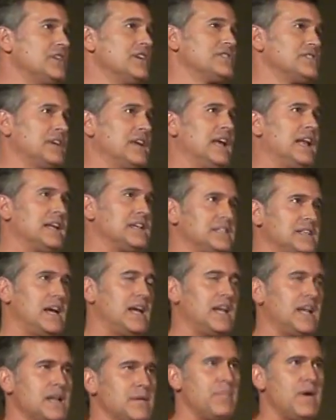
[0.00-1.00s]
doesn't get
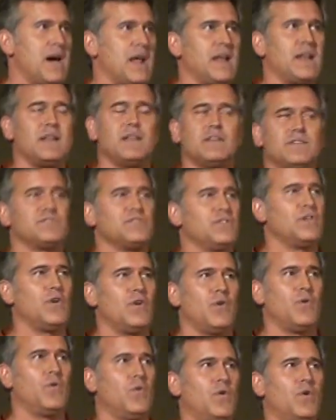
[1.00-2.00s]
excited about it, there's
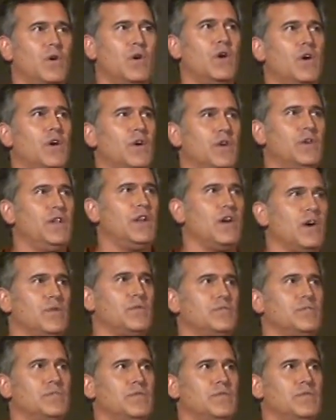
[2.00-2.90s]
no, you know,